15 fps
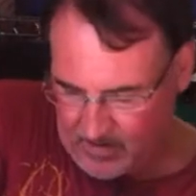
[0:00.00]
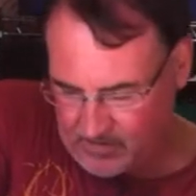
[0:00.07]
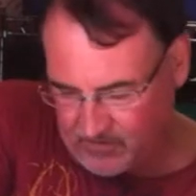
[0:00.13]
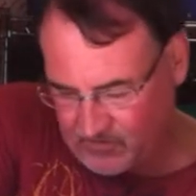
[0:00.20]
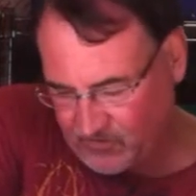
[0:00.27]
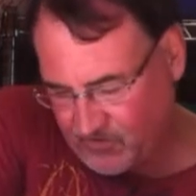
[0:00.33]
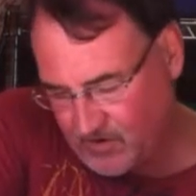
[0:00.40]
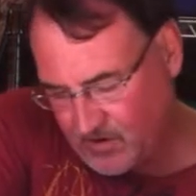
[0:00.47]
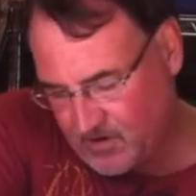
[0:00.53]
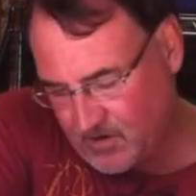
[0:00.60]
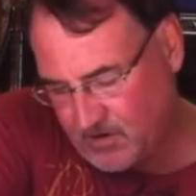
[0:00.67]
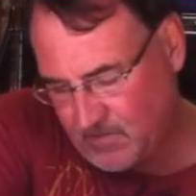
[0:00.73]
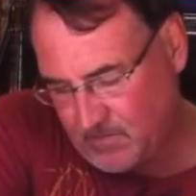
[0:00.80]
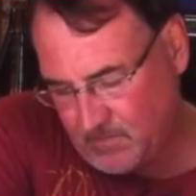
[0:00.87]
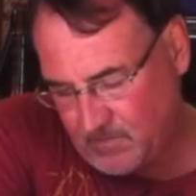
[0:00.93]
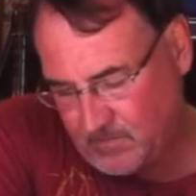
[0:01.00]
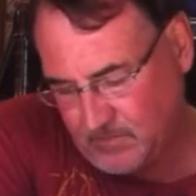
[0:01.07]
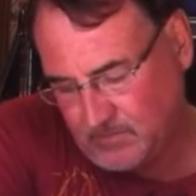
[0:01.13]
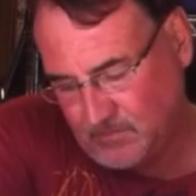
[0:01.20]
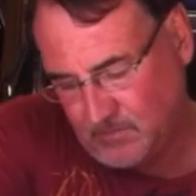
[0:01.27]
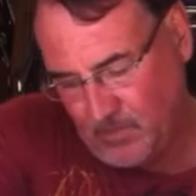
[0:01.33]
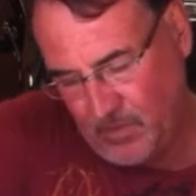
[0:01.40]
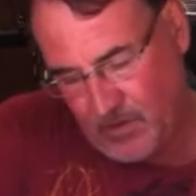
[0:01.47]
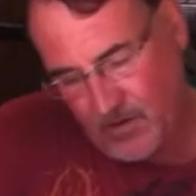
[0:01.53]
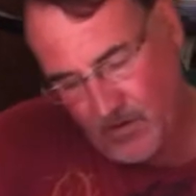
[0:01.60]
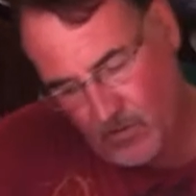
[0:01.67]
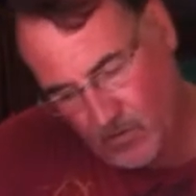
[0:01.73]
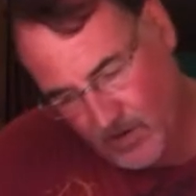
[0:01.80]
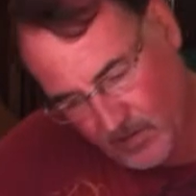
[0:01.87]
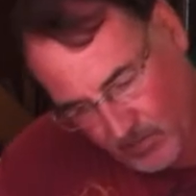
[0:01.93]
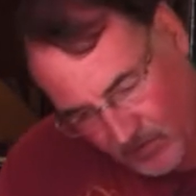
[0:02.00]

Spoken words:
and the saw. We're